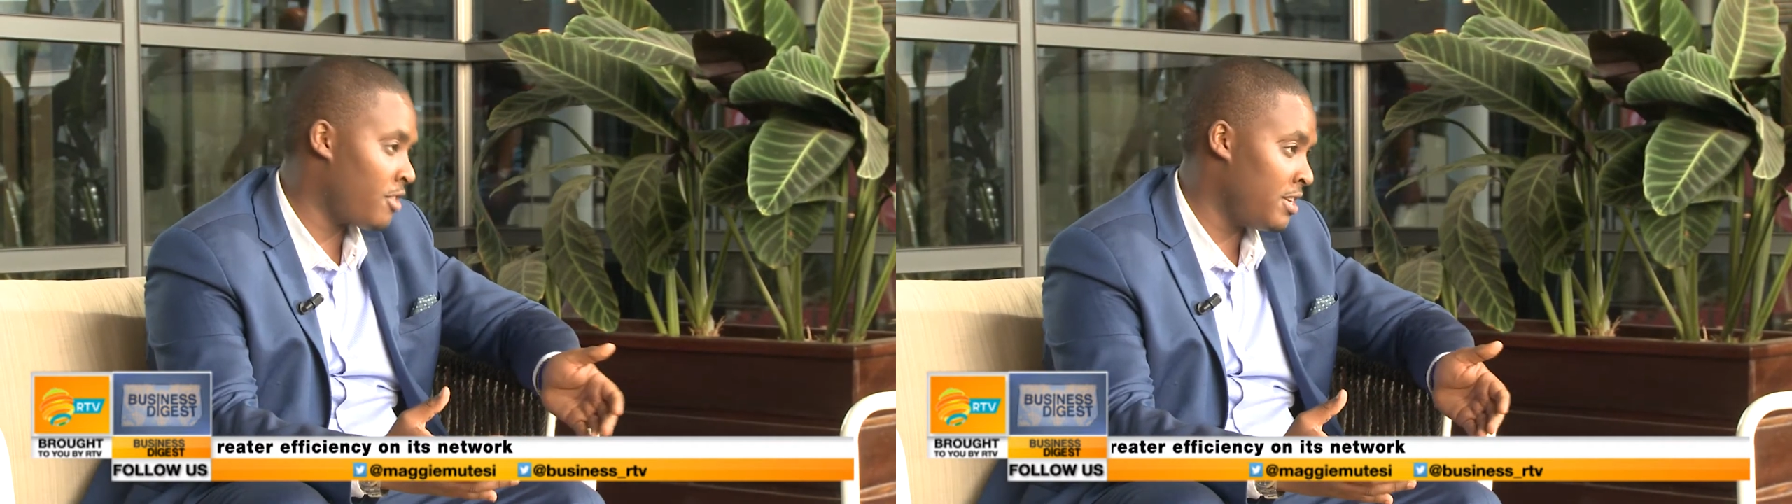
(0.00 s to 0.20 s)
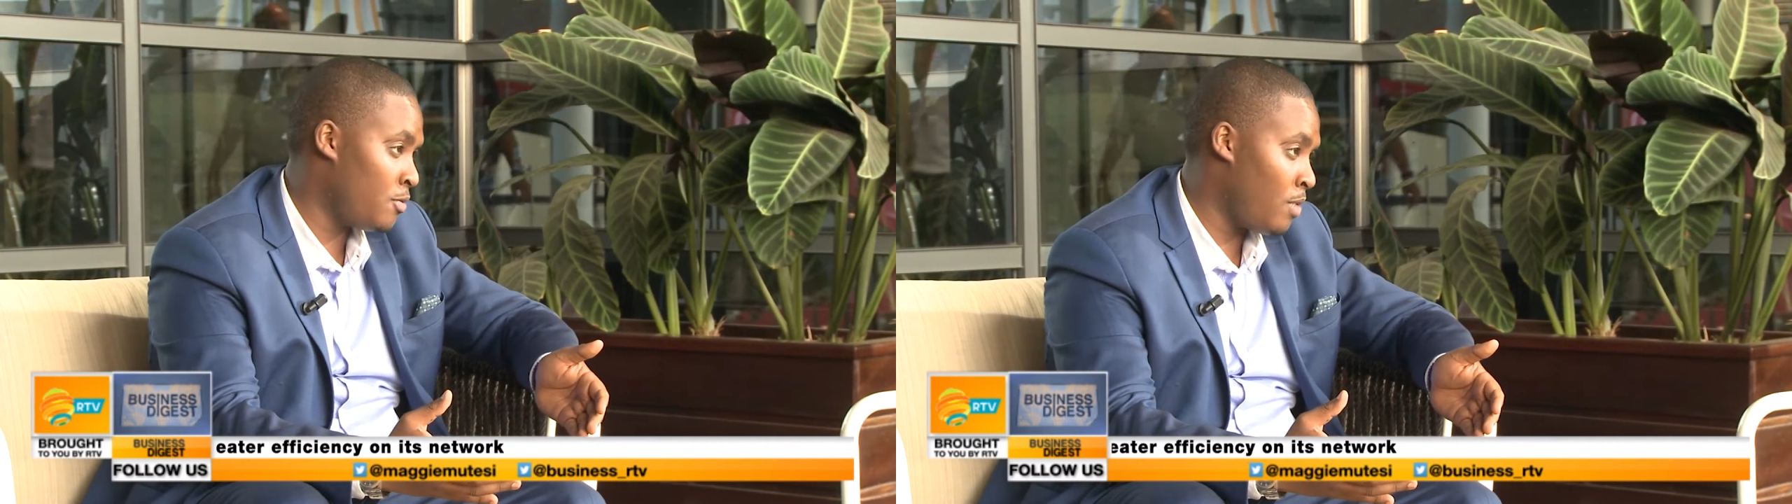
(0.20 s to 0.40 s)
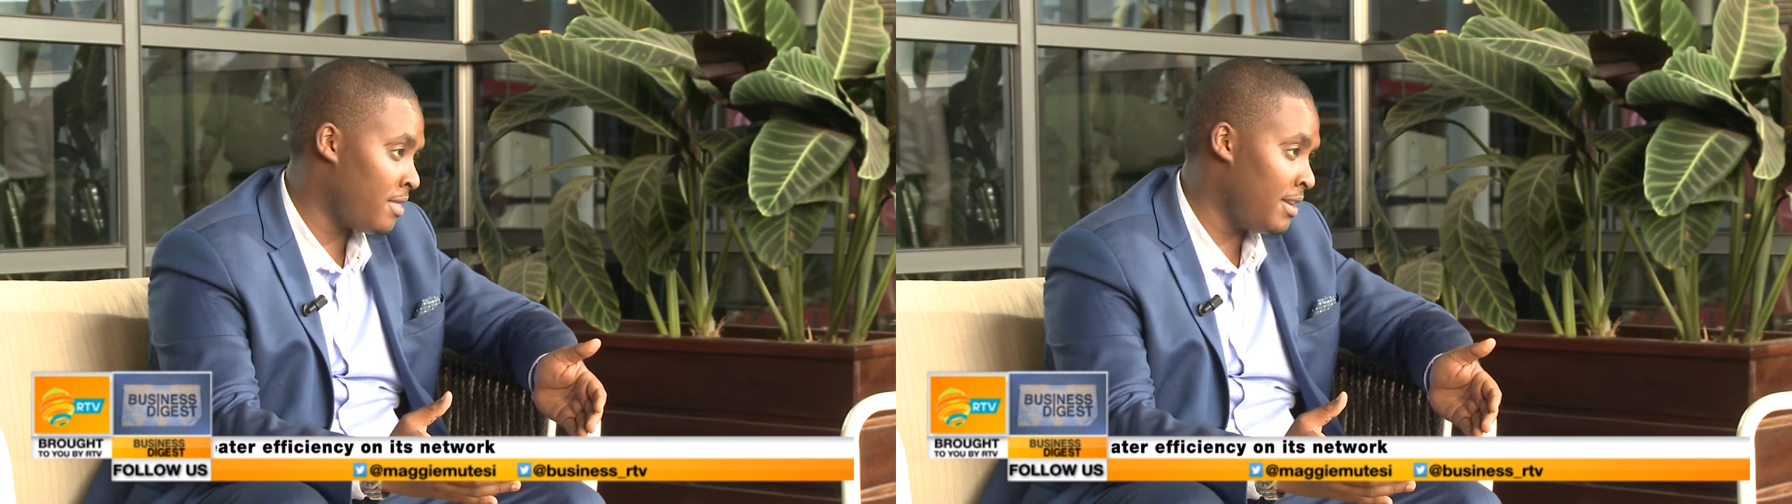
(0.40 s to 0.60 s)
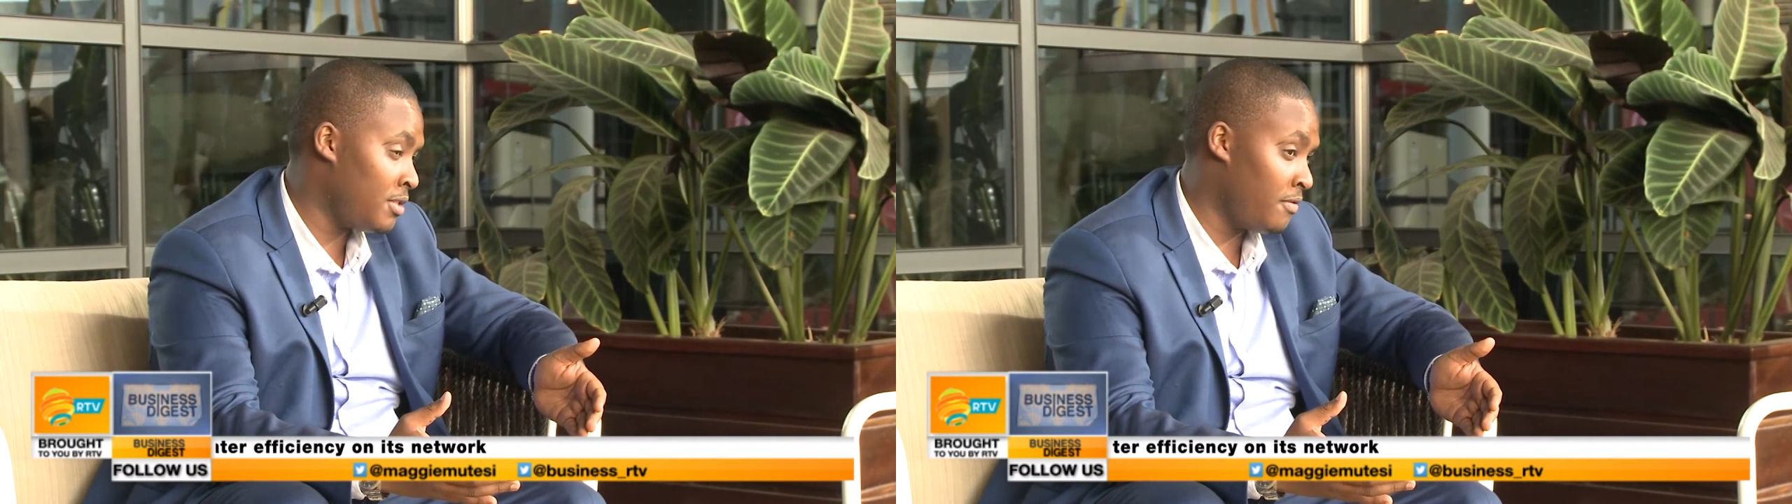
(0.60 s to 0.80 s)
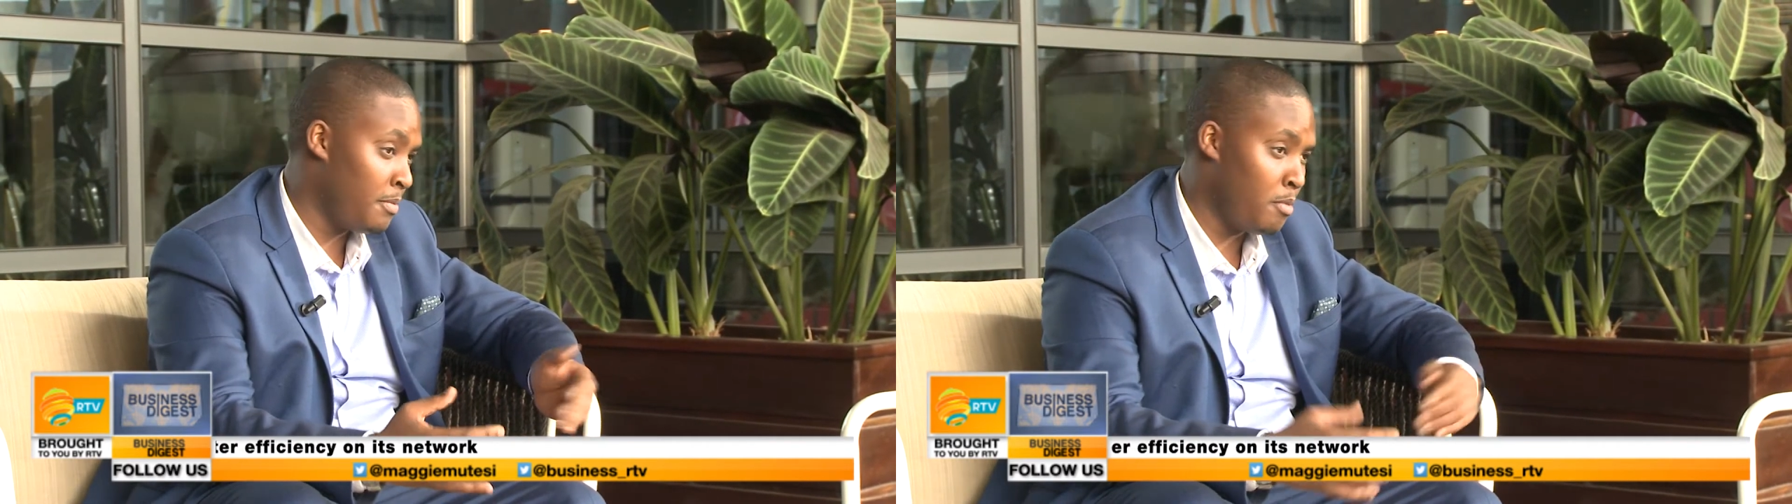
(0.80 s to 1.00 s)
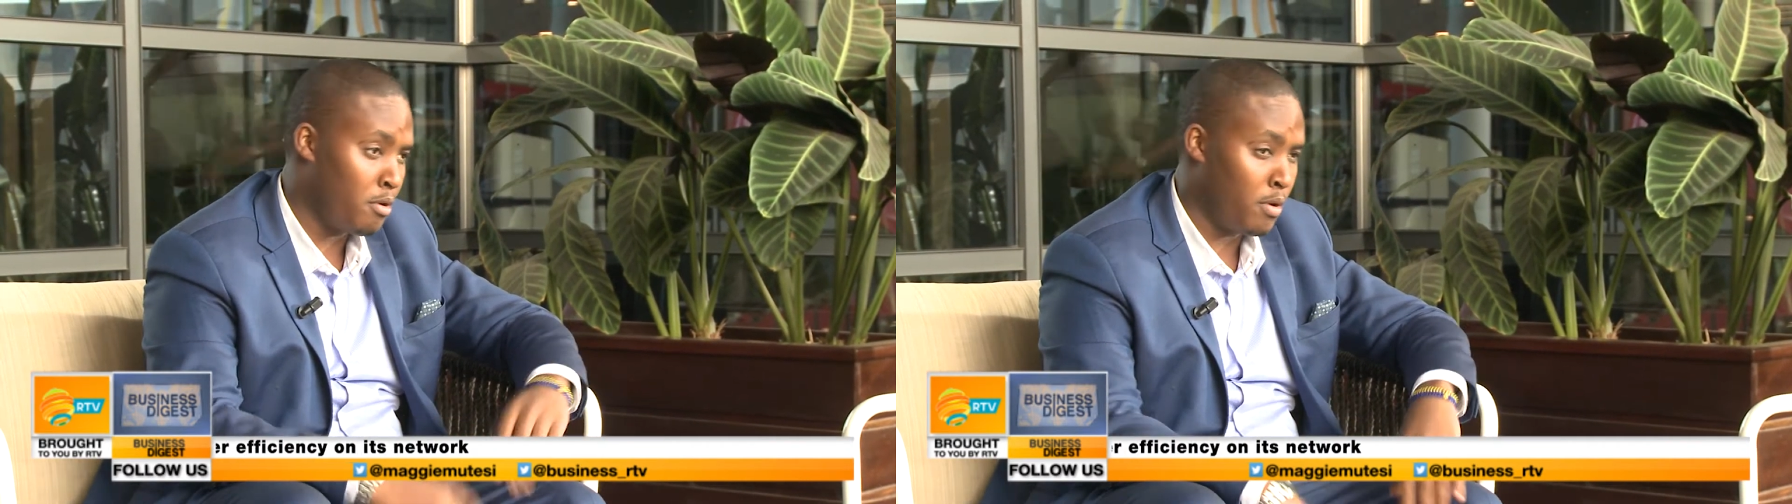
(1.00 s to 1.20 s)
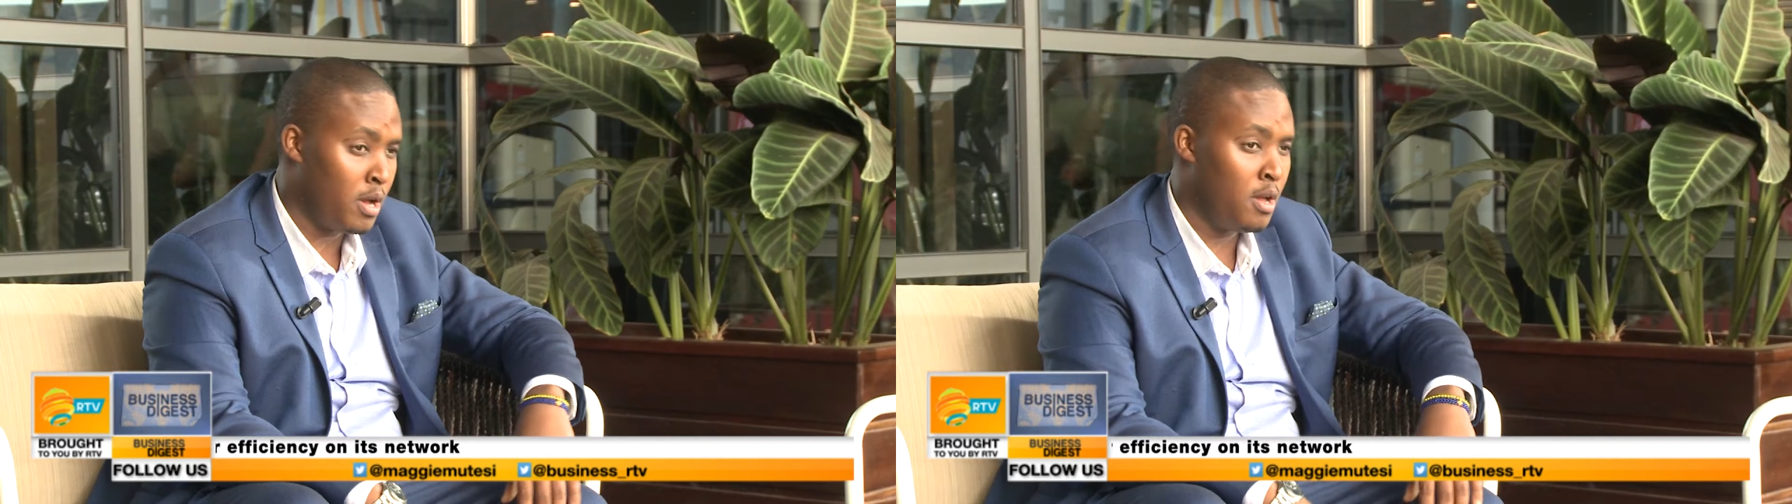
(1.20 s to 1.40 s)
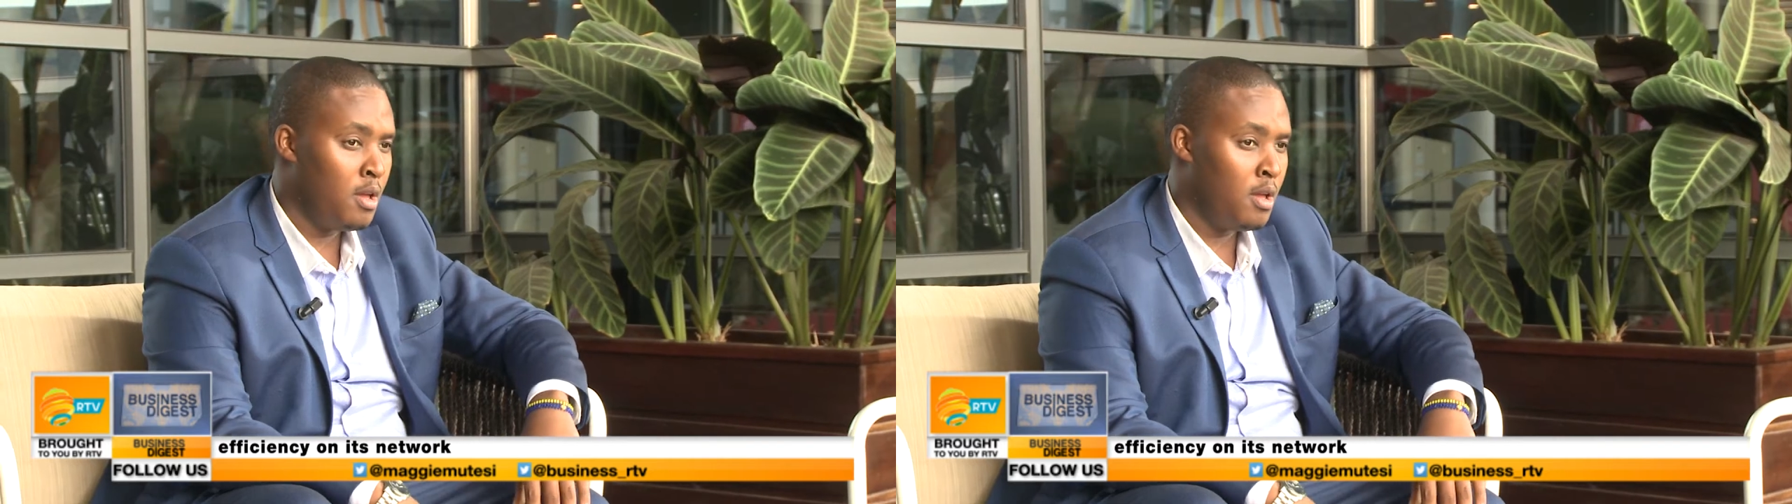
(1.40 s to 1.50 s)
credit worthiness of the borrower.